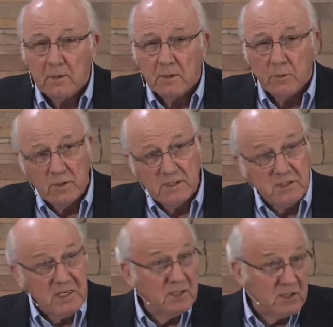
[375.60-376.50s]
We
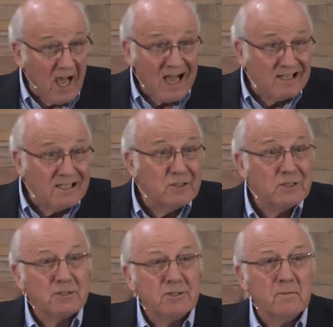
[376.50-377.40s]
see
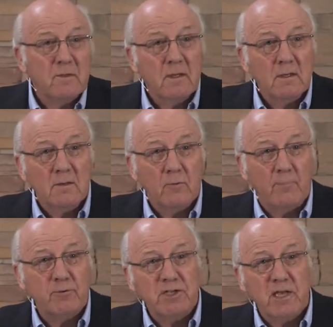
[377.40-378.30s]
silence
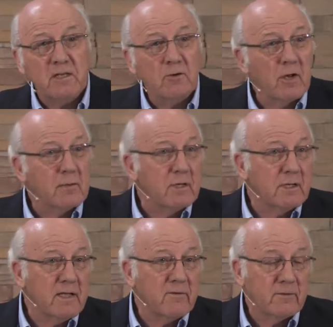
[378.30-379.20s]
representing their
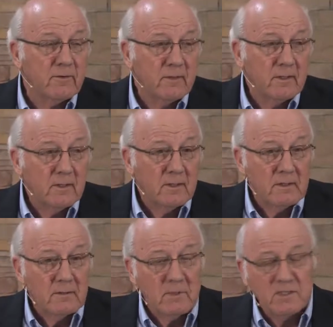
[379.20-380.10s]
unbelief.
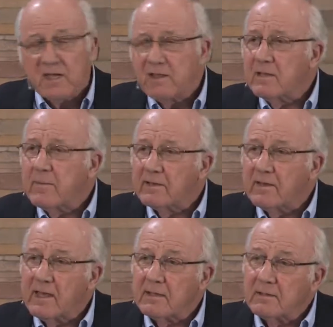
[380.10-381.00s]
But as I think about
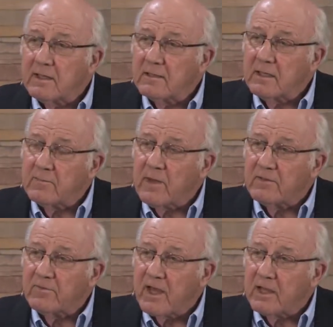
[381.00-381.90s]
that, I think about
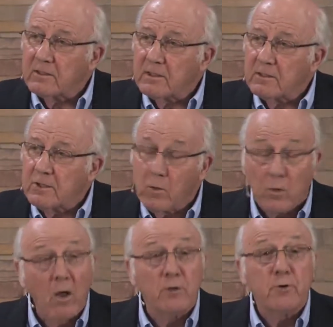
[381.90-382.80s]
the fact that, you know, we're
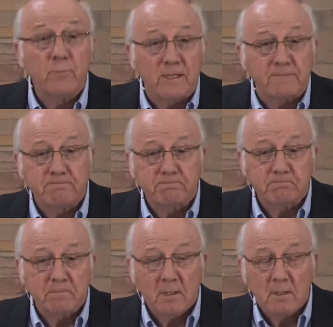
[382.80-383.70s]
all human.
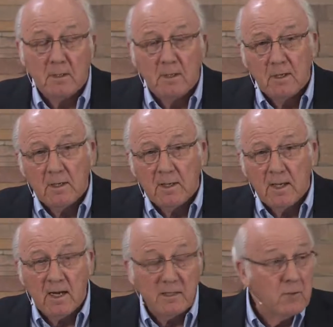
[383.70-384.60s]

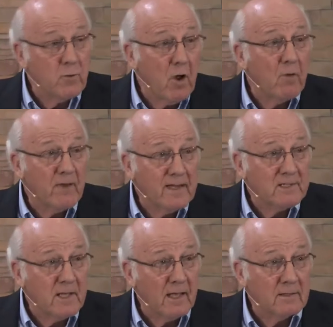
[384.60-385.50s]
And I think we all face
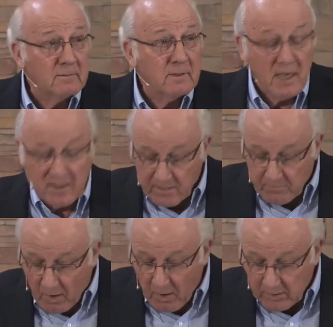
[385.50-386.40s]
that. And I think
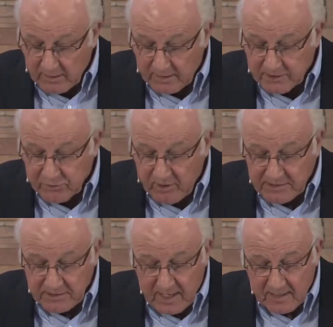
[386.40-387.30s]
Paul
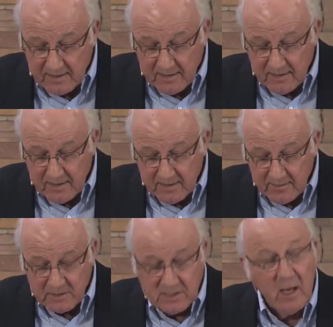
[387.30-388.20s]
illustrates that
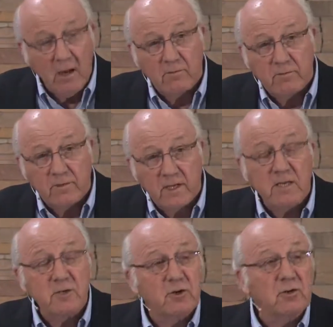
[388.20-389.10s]
himself, the
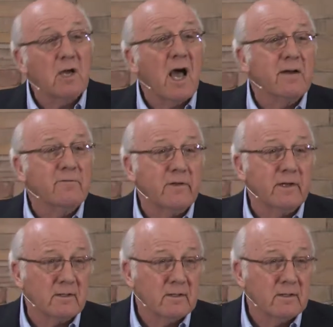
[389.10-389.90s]
internal conflict